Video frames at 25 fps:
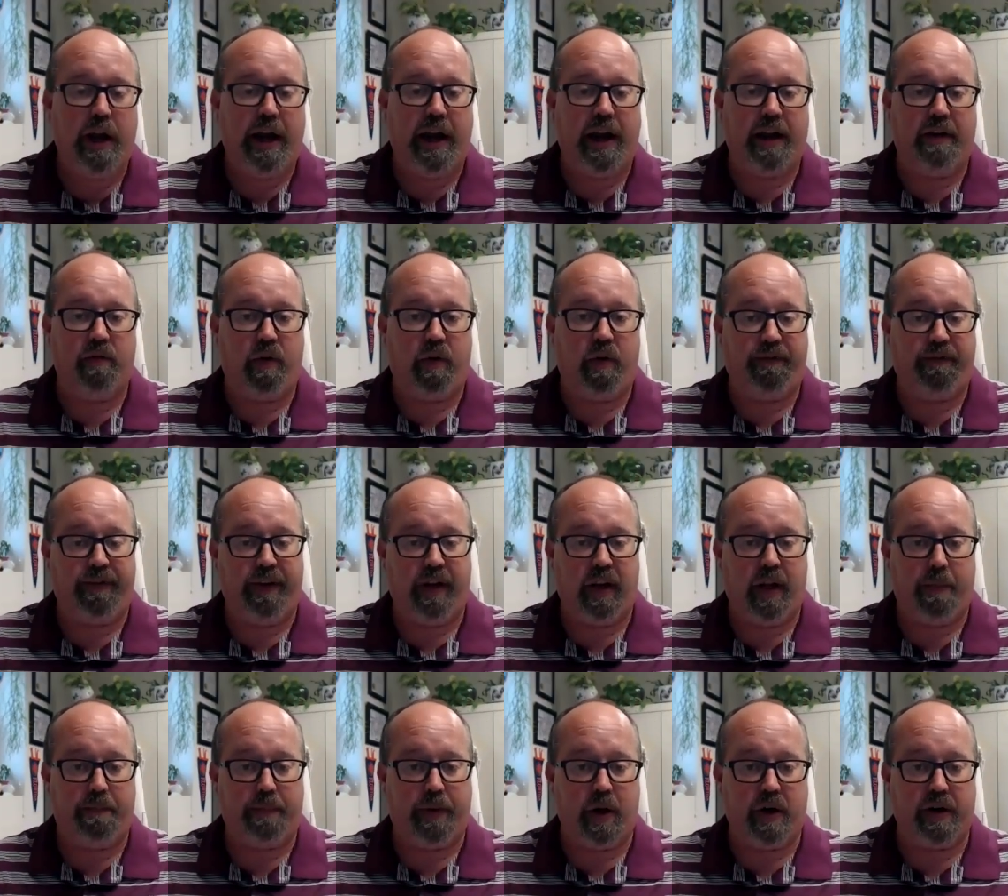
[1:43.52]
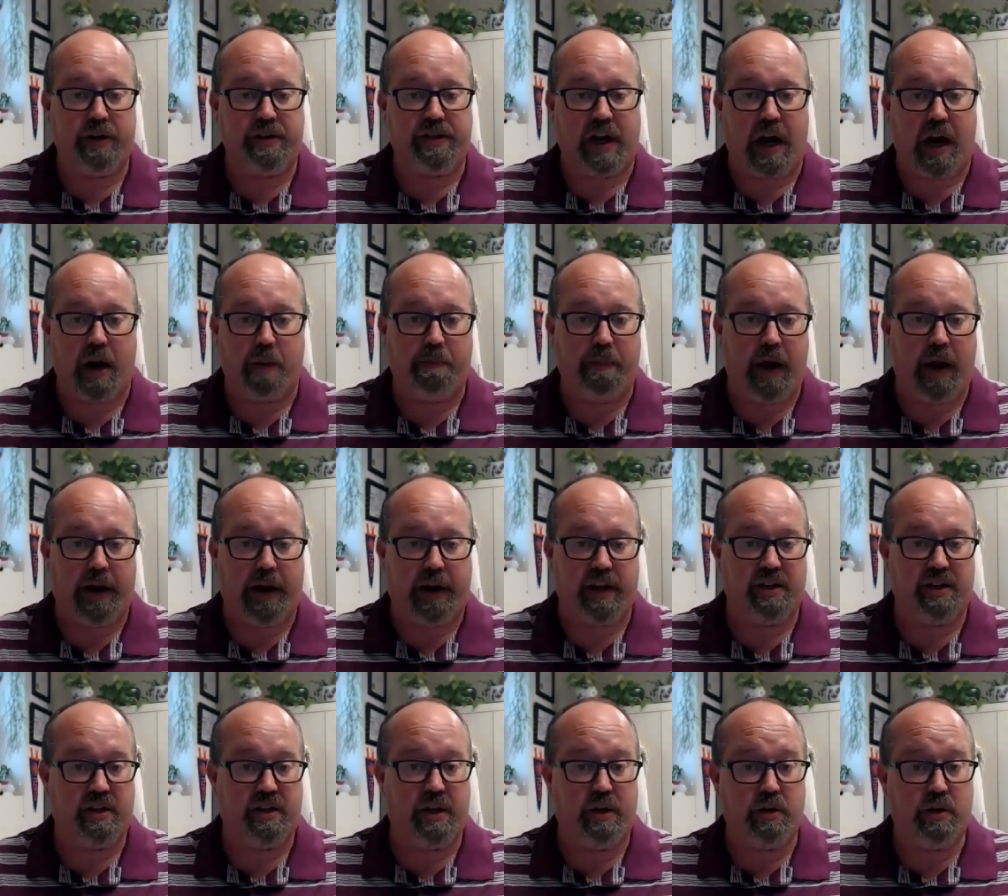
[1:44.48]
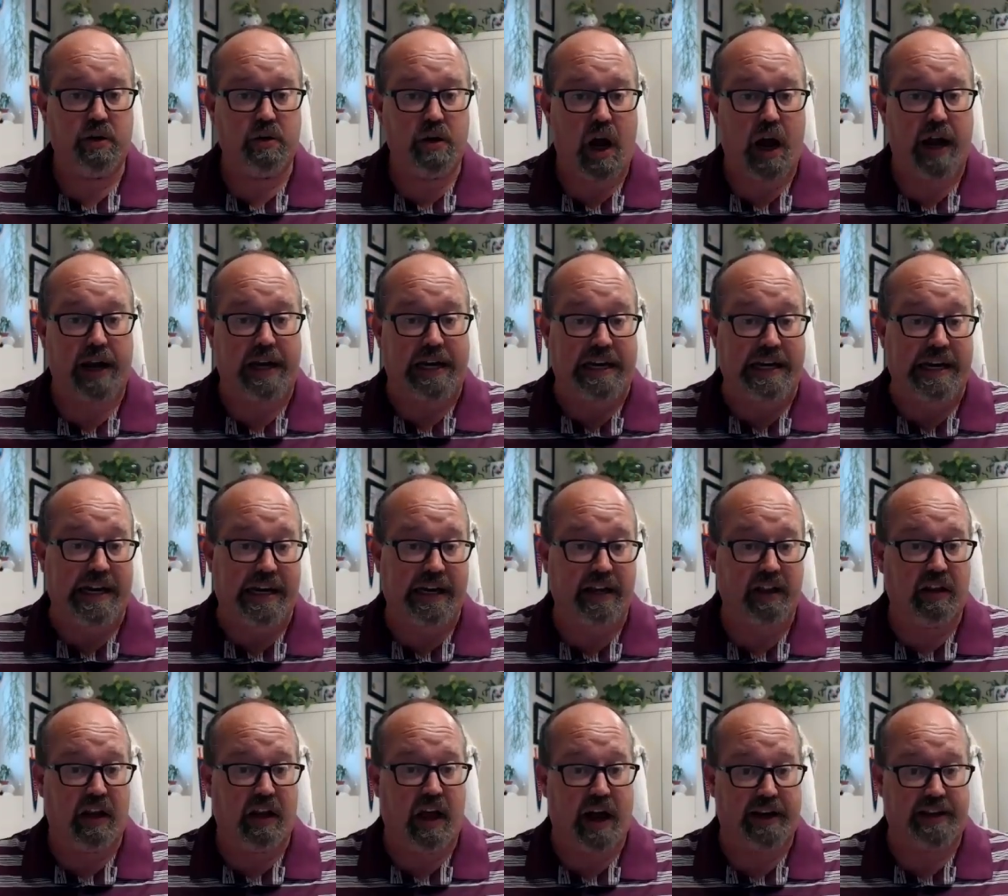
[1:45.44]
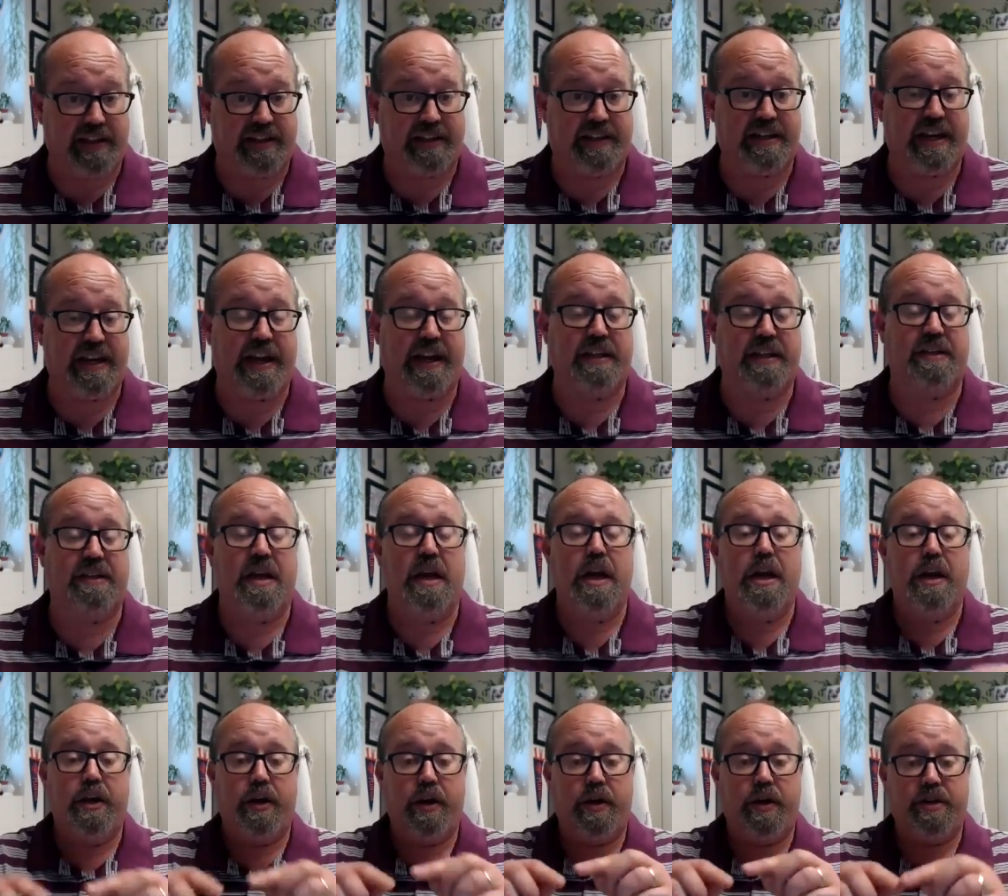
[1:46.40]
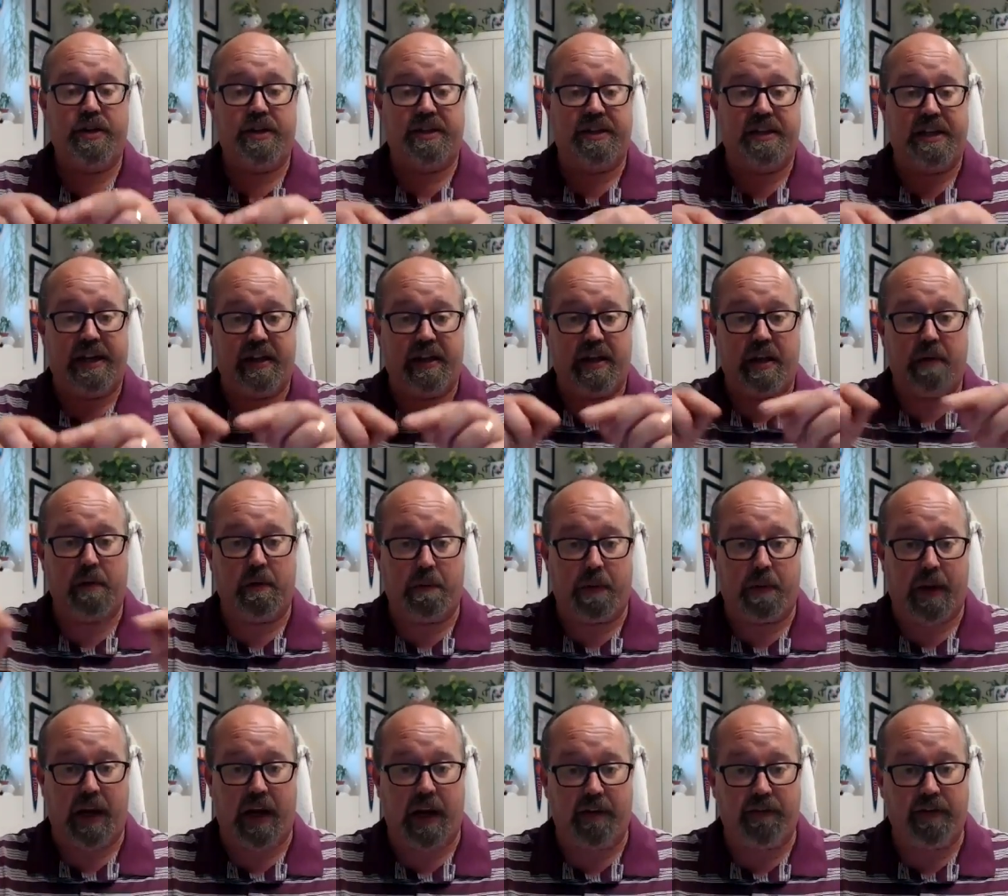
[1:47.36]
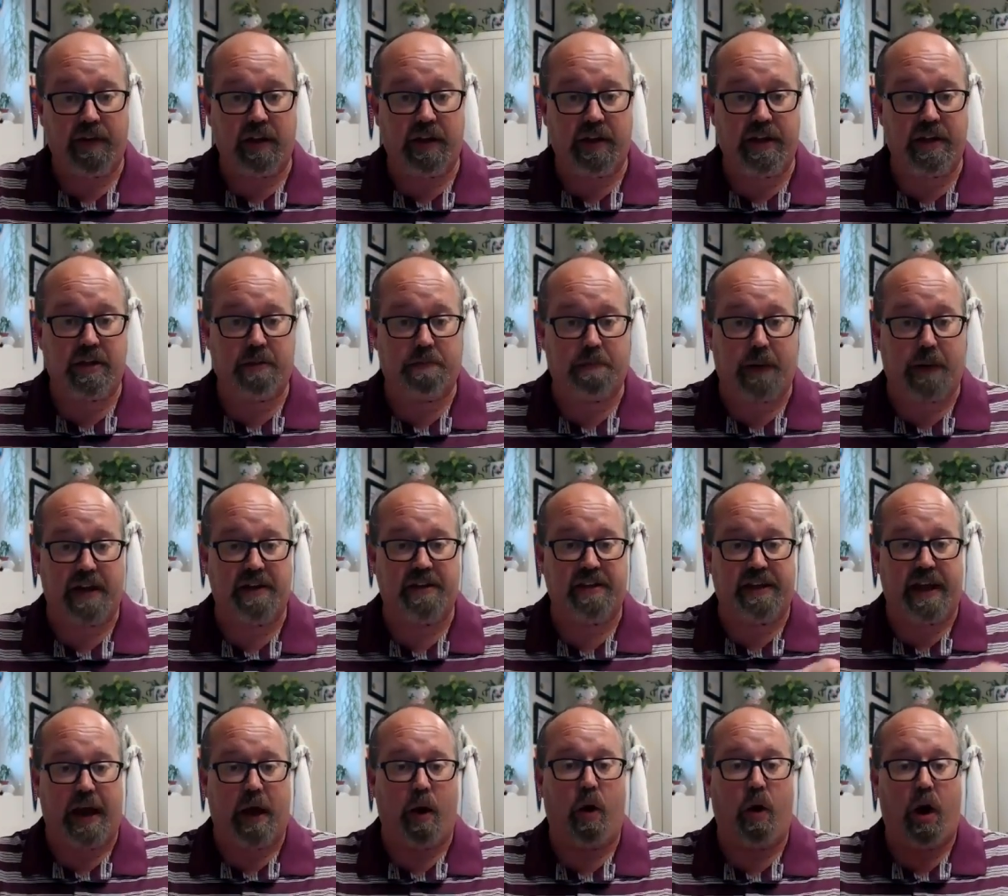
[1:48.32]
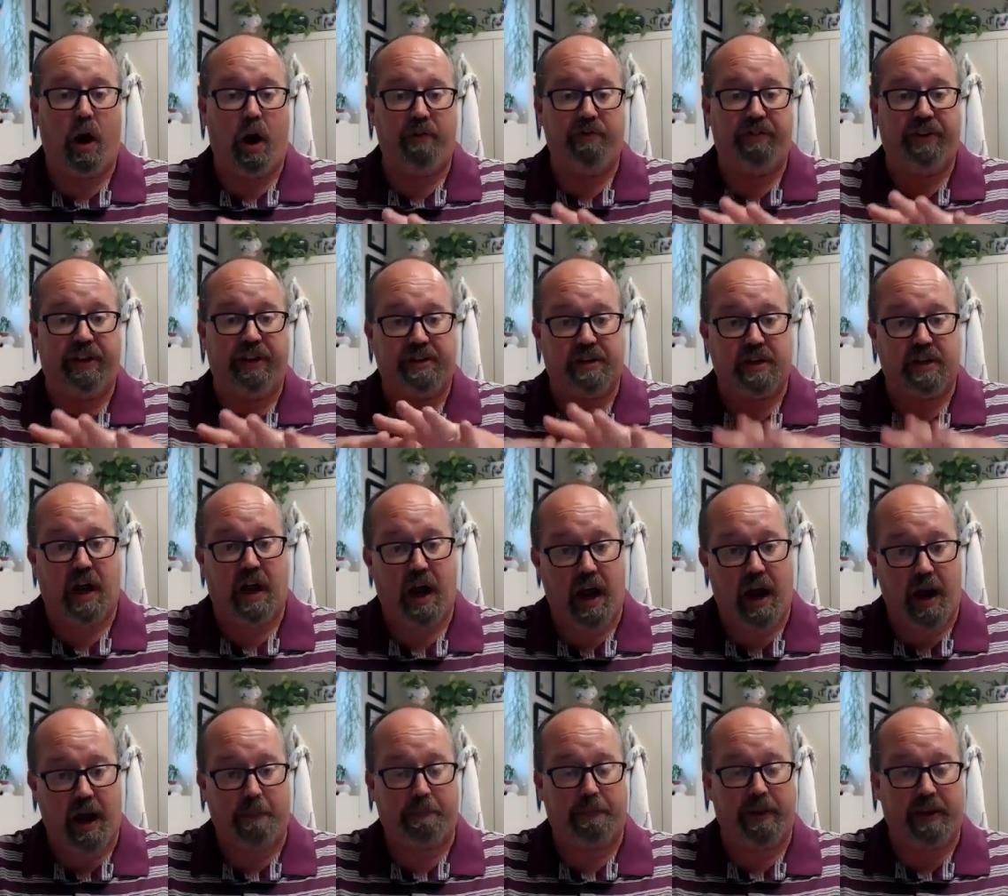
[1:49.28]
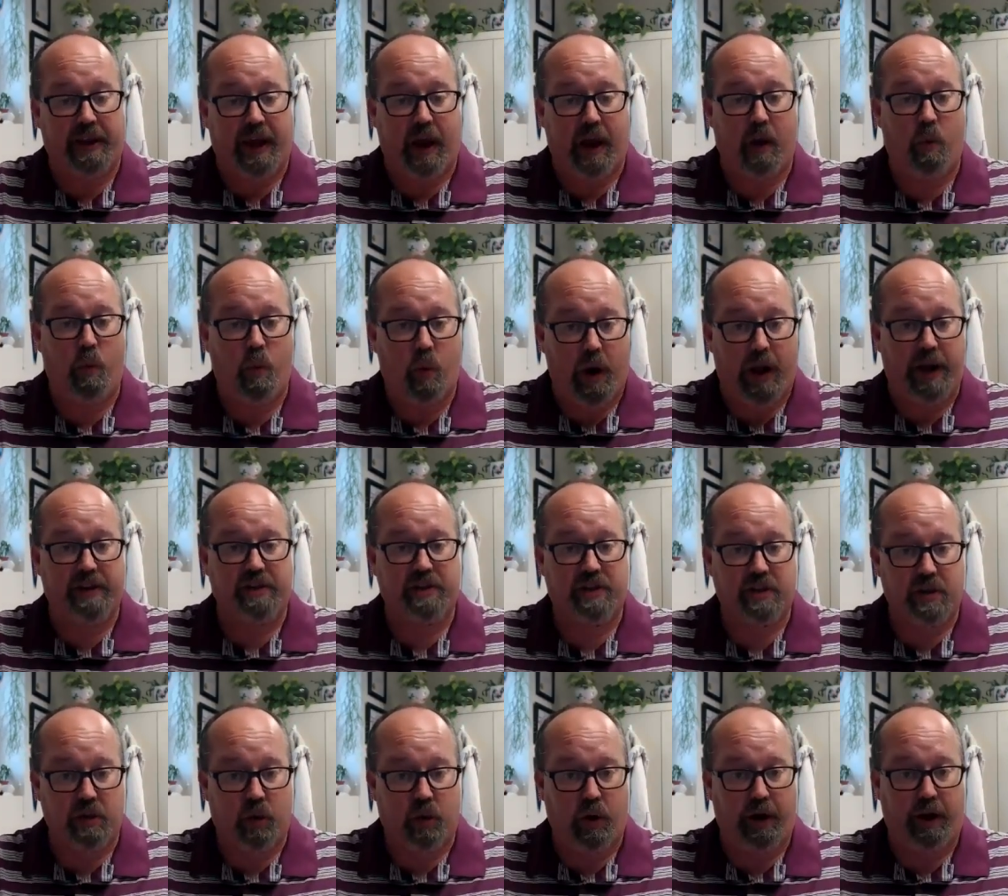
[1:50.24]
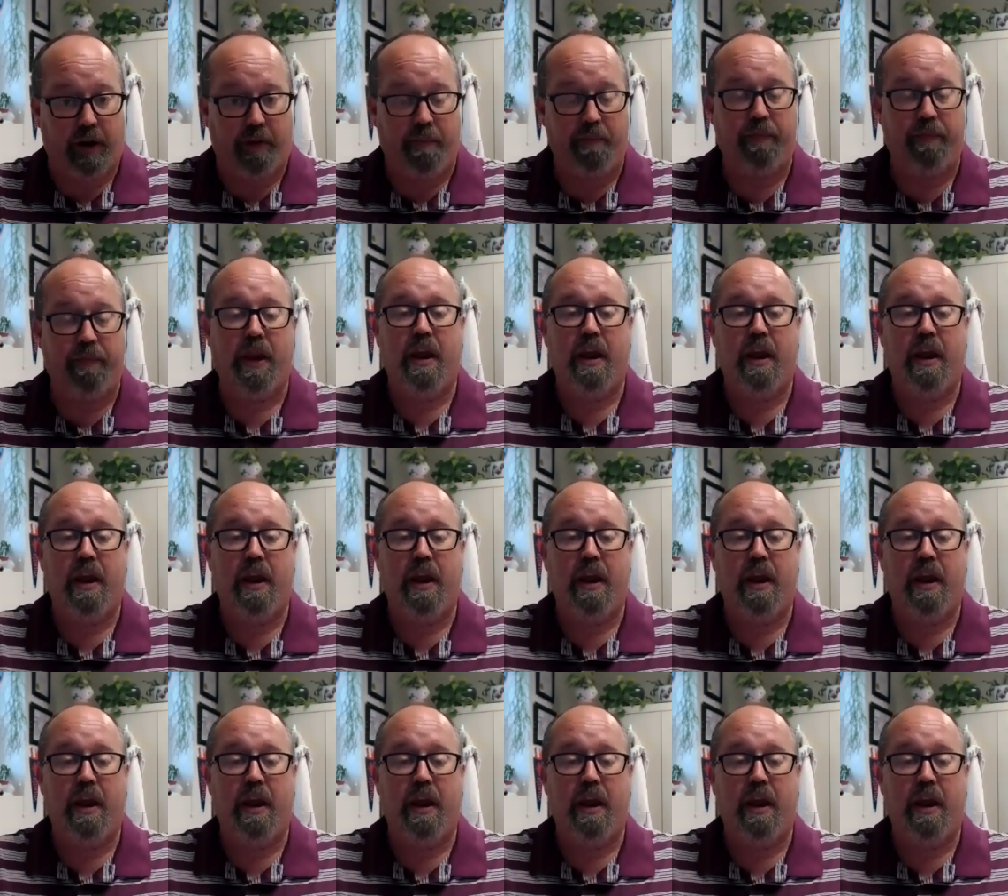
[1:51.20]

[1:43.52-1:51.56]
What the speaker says: and will fill up your entire bucket. So you do not need a lot of seeds. You just need them to be evenly spaced out on the top of that wet soil.